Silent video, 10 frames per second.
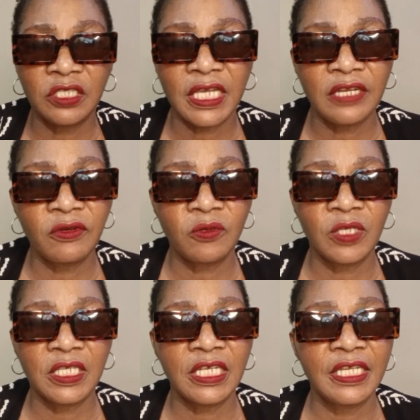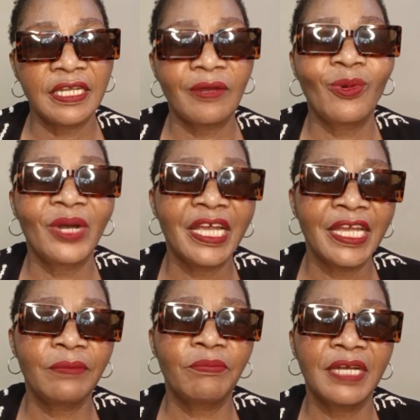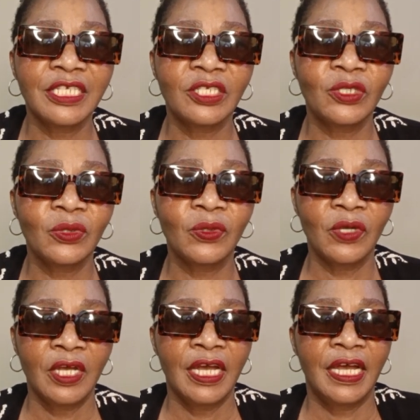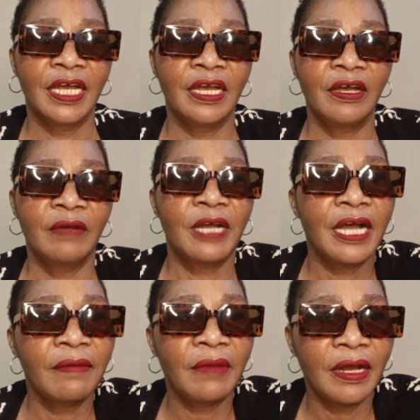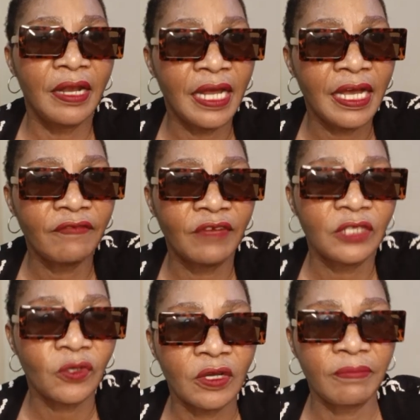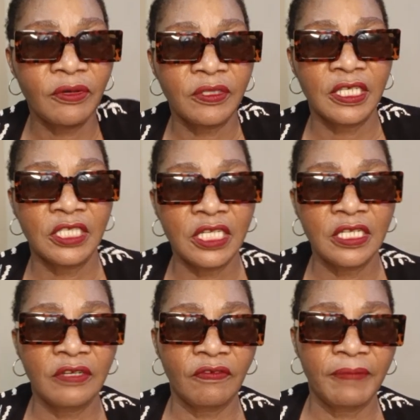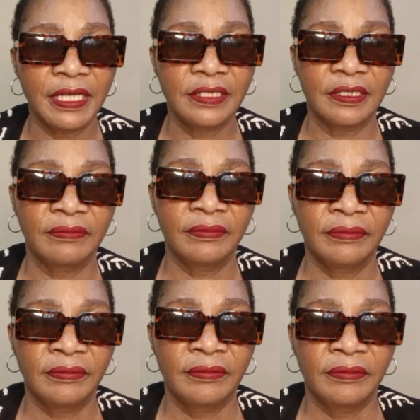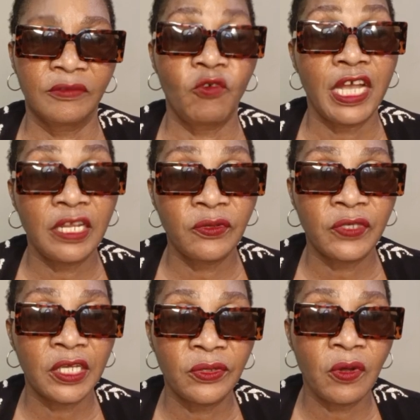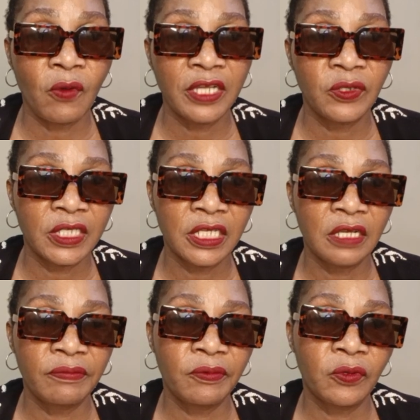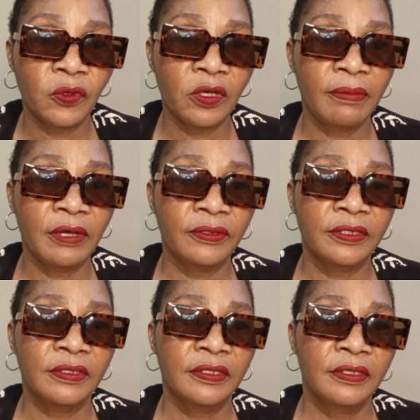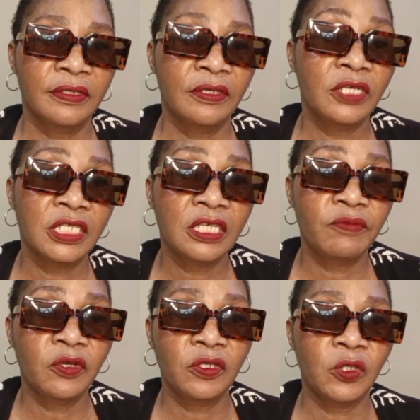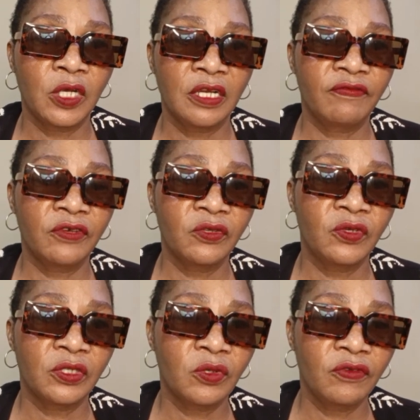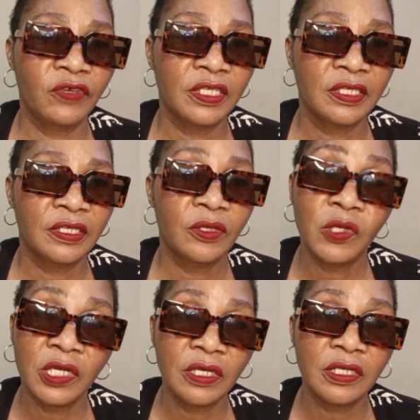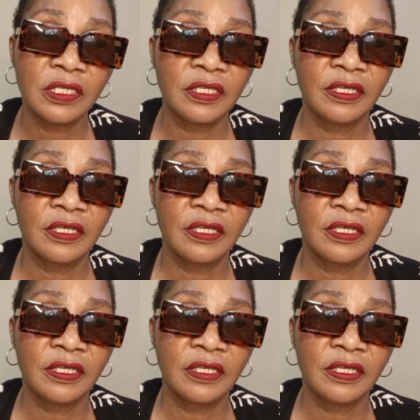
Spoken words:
no to the children, why must you come live and talk about the children of Passy? While you say you don't want your children people to talk about. Or is it because you can afford your school fees? Who knows?